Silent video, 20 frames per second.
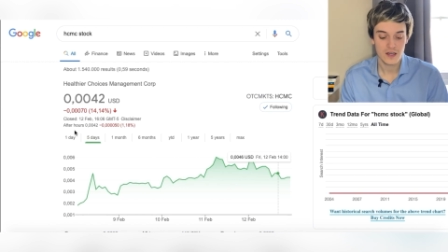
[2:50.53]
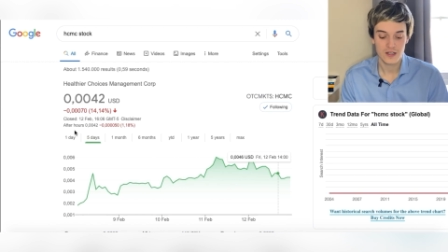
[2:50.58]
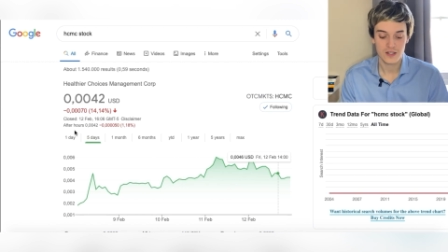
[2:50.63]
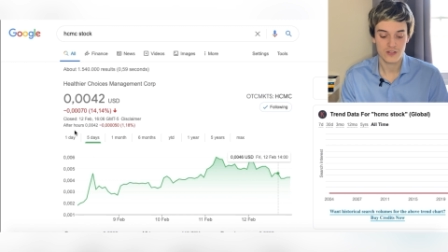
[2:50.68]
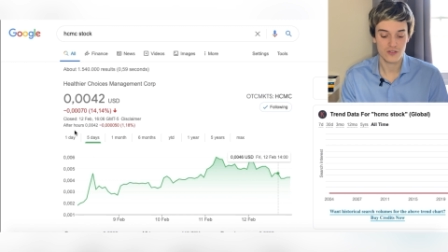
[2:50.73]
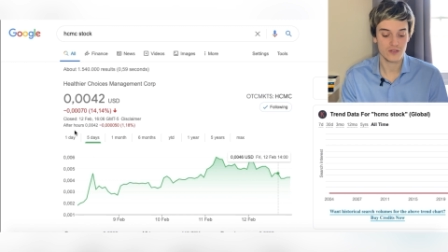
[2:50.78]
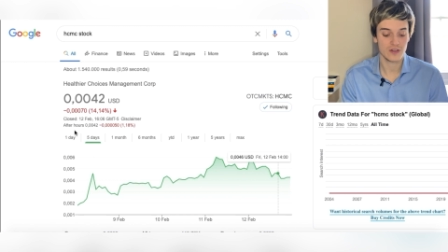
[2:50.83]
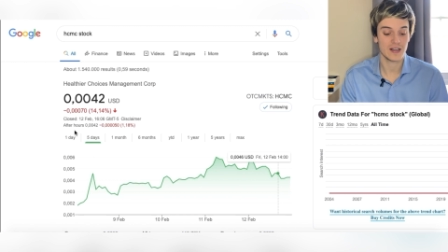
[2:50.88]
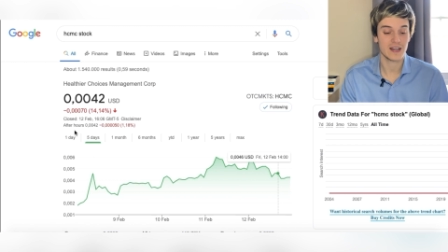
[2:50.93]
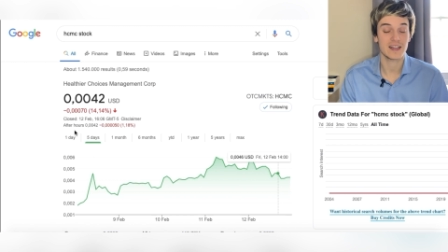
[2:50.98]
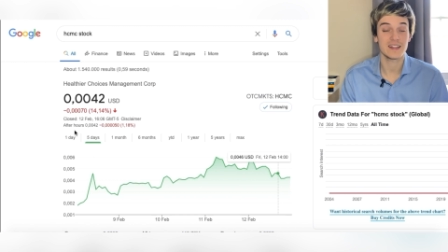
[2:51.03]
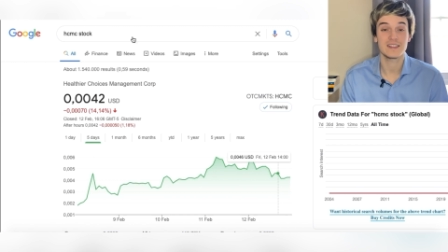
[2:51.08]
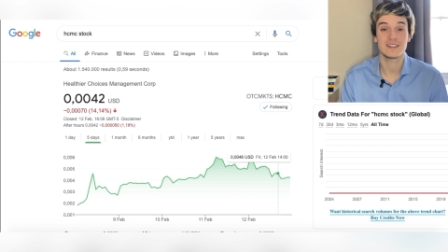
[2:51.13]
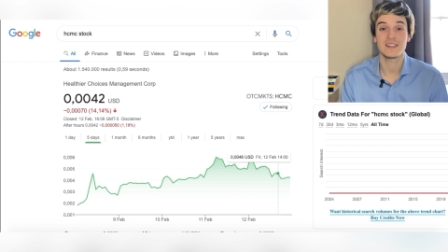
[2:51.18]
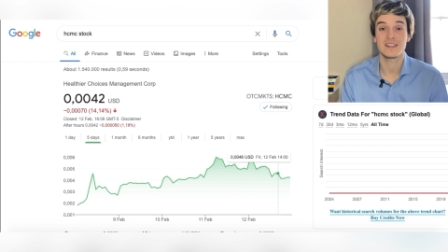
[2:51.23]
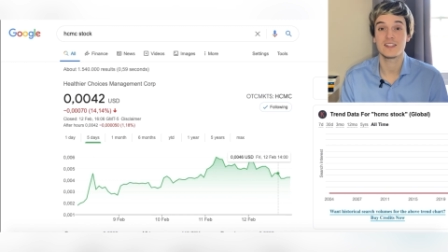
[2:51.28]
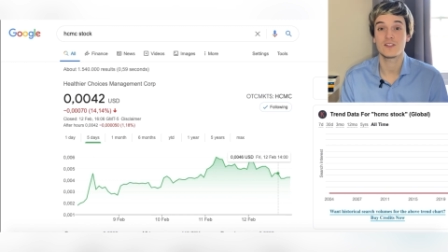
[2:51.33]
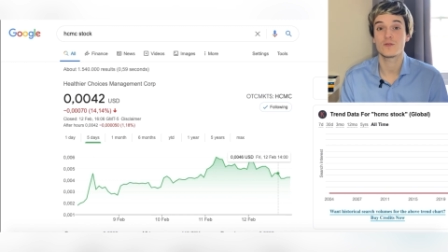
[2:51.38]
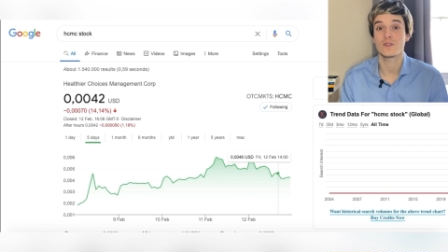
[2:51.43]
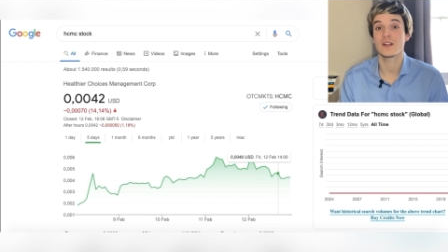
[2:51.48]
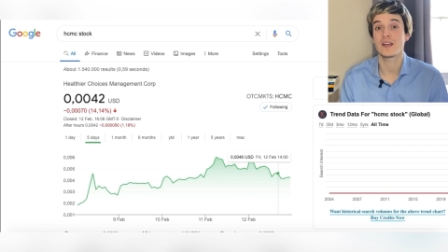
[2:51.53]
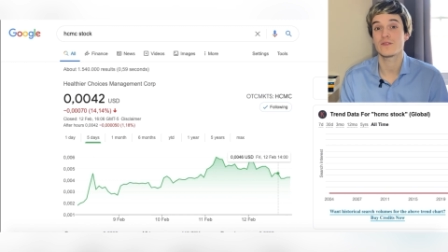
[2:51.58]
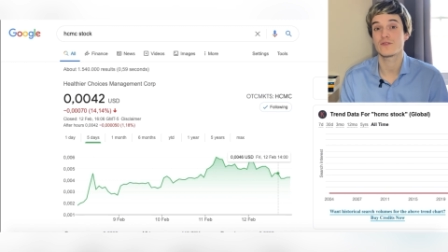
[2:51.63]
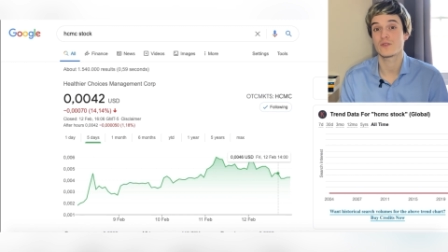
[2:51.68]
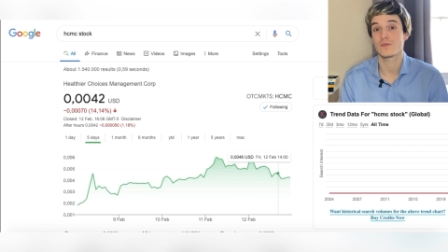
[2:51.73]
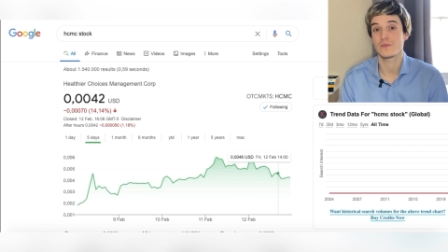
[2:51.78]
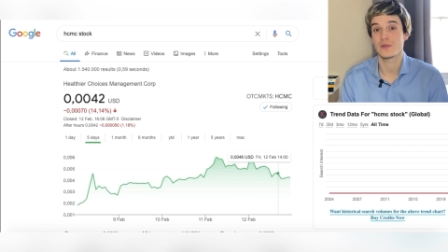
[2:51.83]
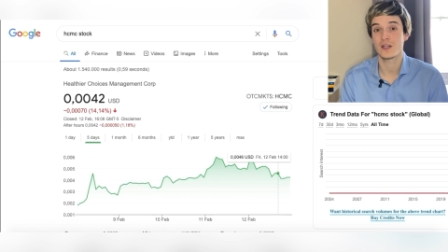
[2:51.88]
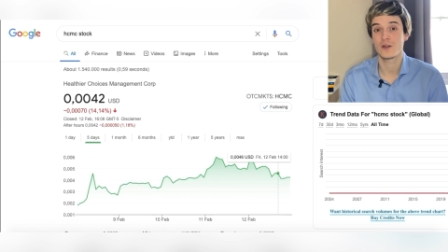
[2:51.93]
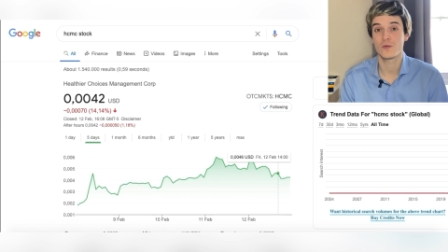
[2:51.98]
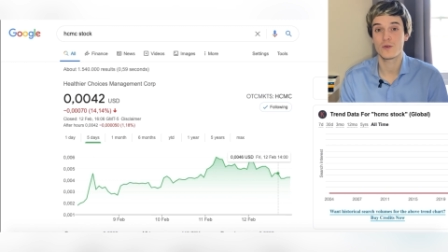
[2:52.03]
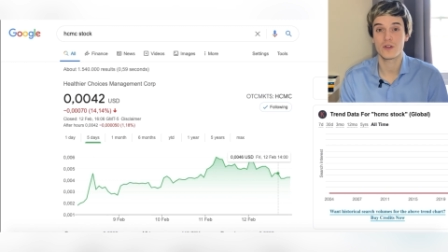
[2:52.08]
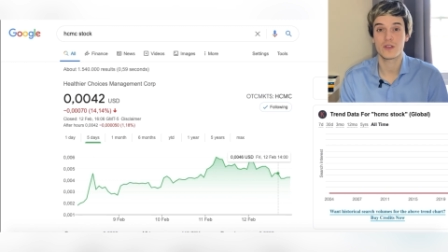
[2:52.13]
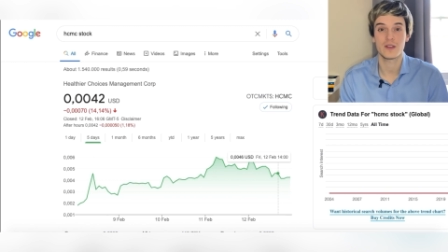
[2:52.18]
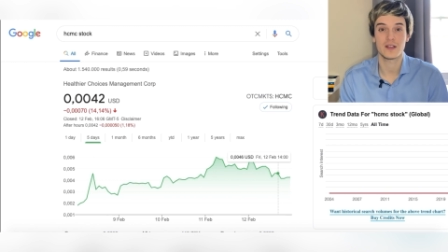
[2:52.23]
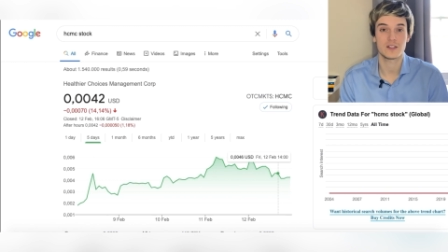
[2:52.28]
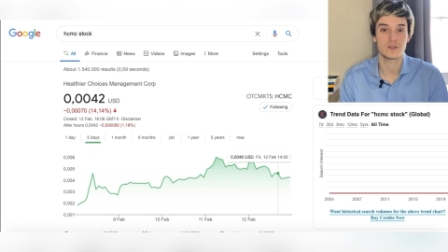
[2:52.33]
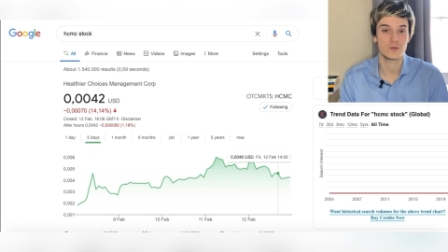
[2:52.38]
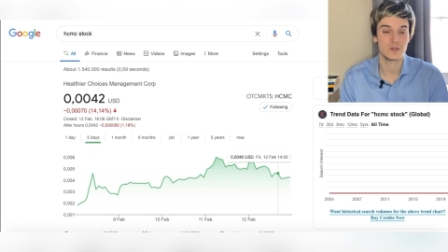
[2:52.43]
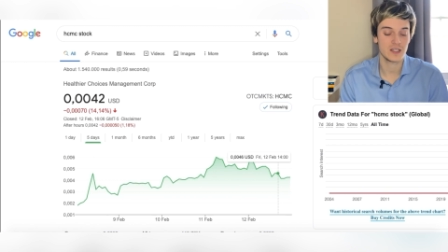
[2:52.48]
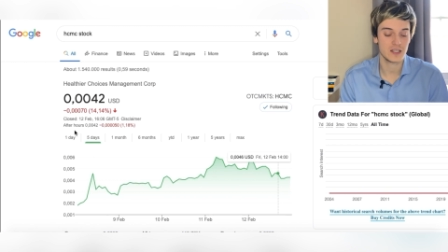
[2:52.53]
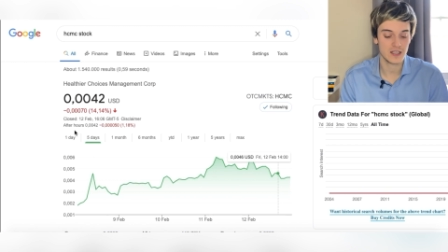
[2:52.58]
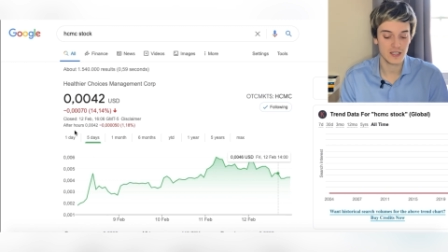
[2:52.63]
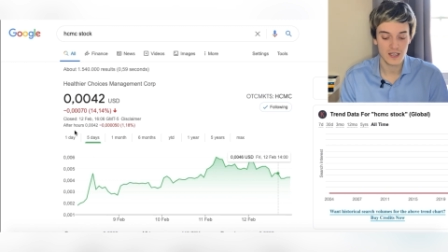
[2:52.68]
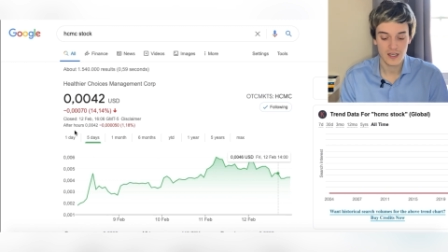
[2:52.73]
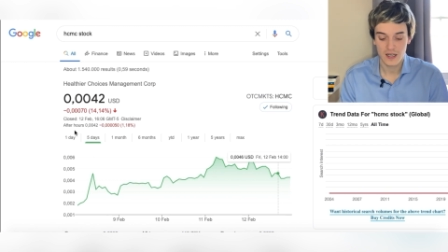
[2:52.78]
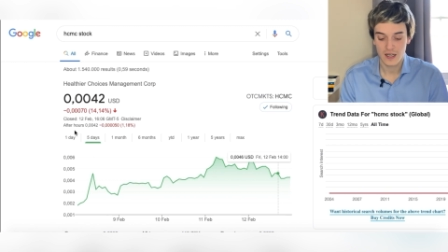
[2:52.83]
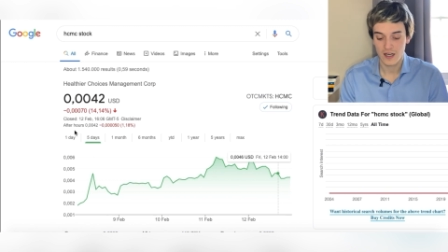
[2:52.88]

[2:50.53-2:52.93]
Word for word: So I can see this one have some big growth next week.